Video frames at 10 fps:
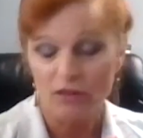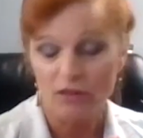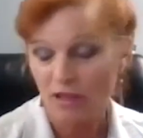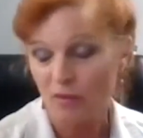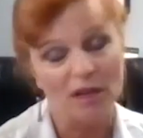
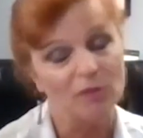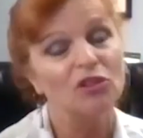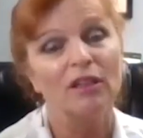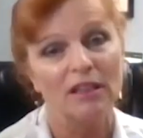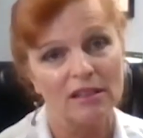sometimes
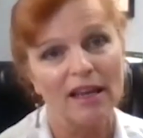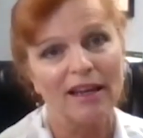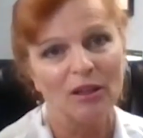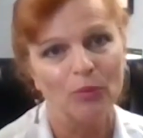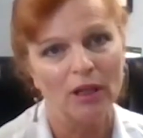you need a
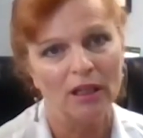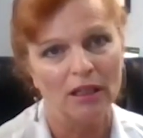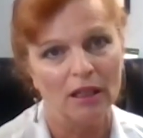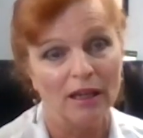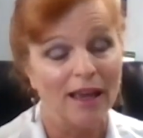second
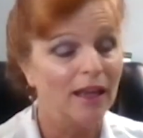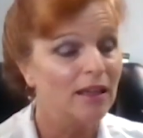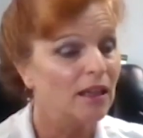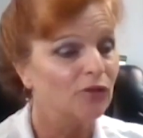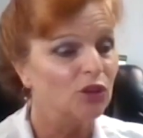opinion. And
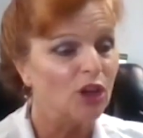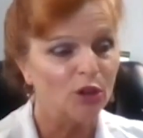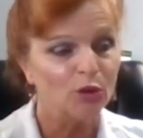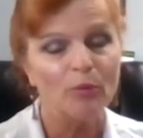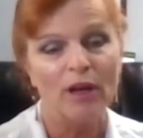if you go
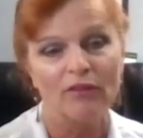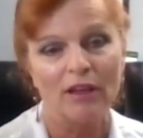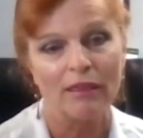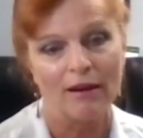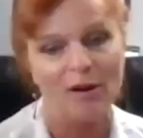to a pelvic
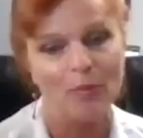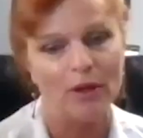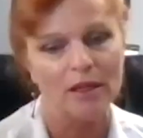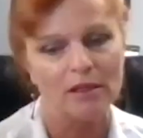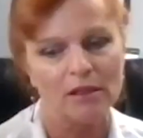
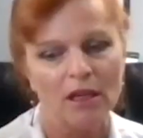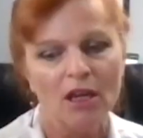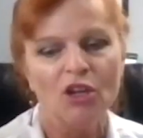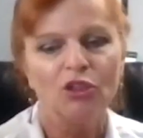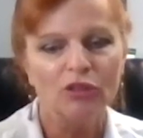therapist,
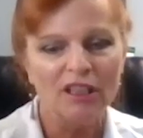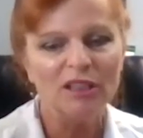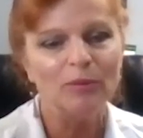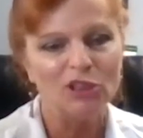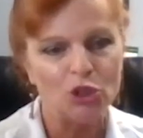you need
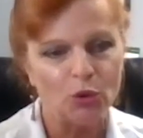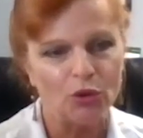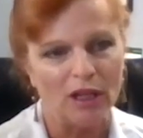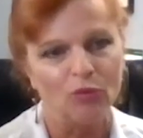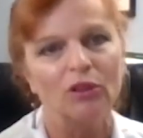to be sure
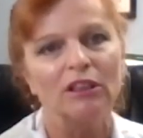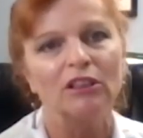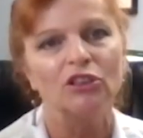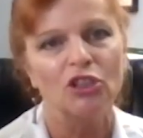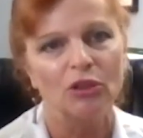they really
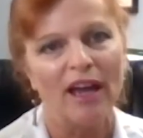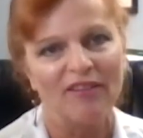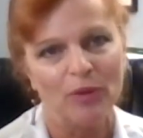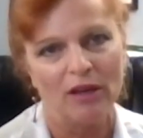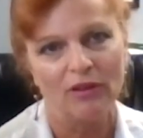do
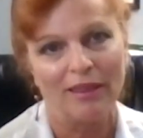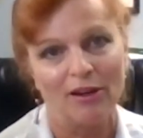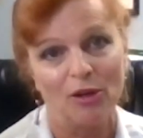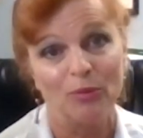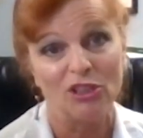have pelvic
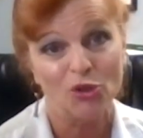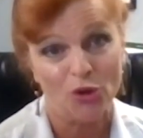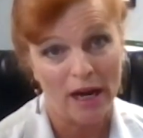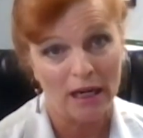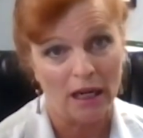therapy
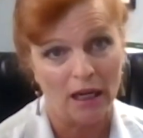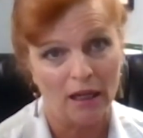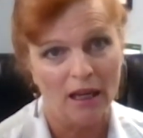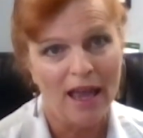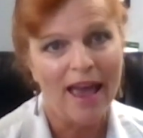
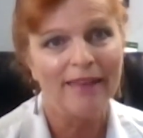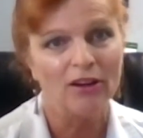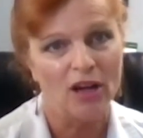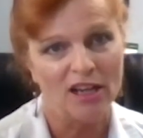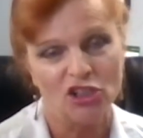training and they're
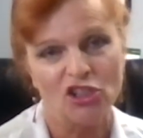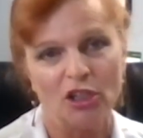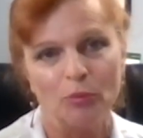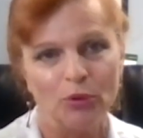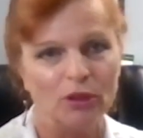not just
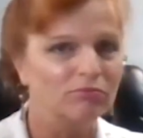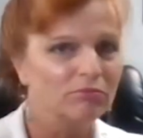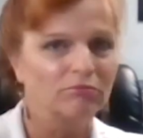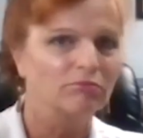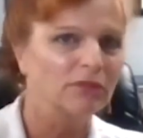going to put
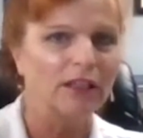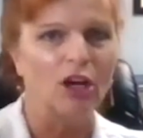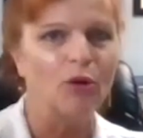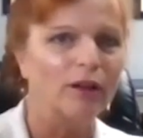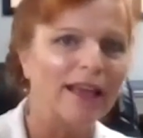you
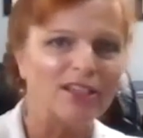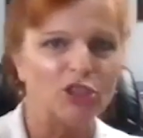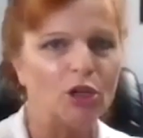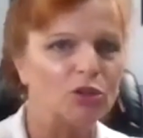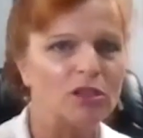know
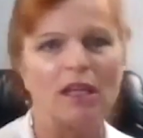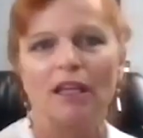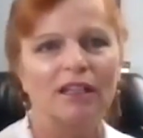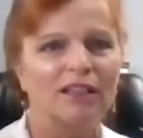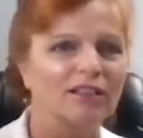electrodes
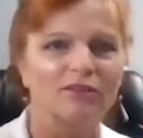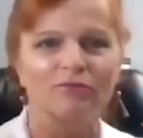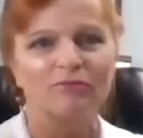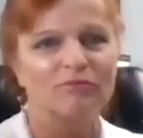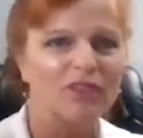in
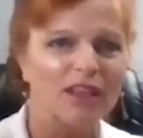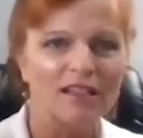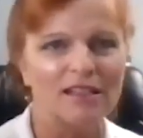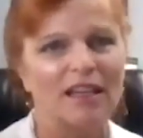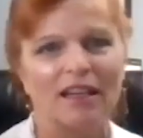and
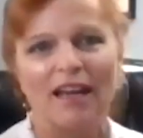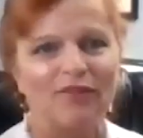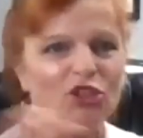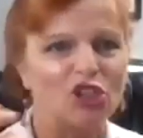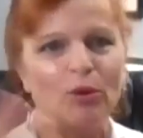things in and have
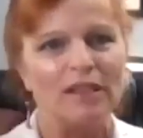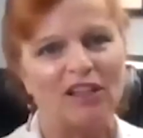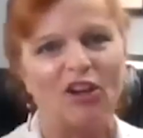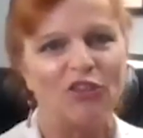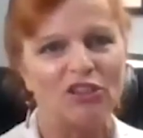you squeezing
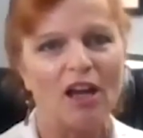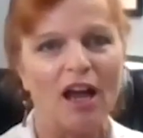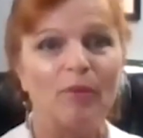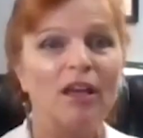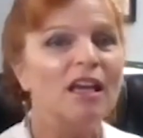all the
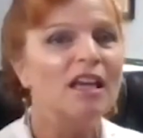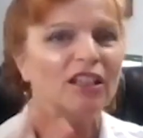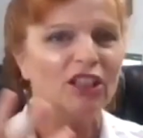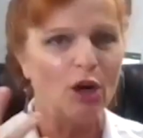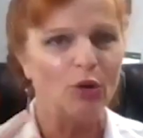time
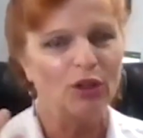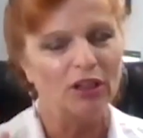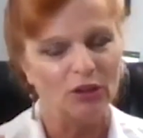you know